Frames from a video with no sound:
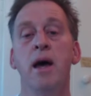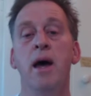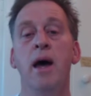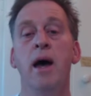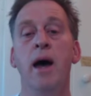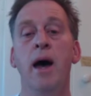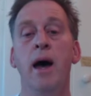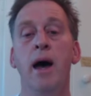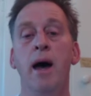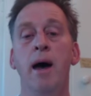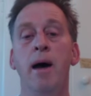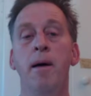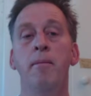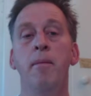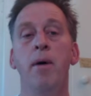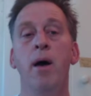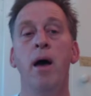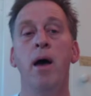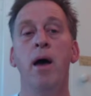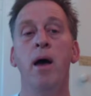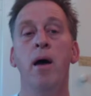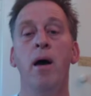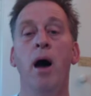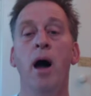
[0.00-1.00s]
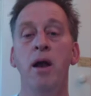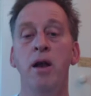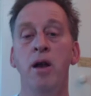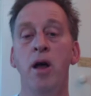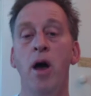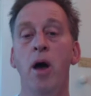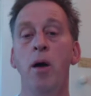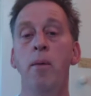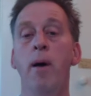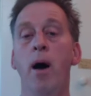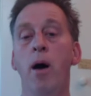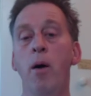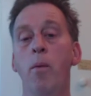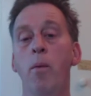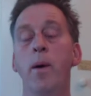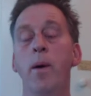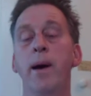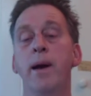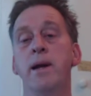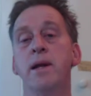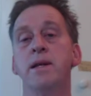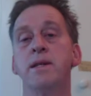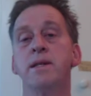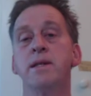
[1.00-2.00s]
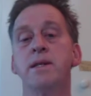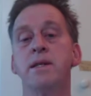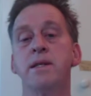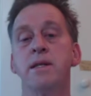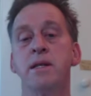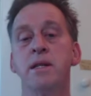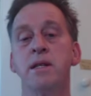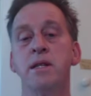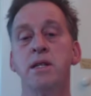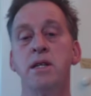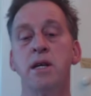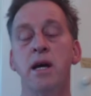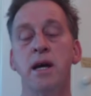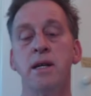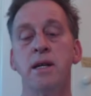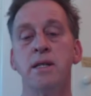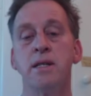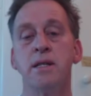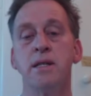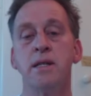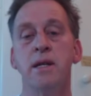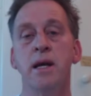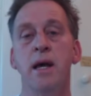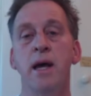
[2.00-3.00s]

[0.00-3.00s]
I know my weaknesses in chess,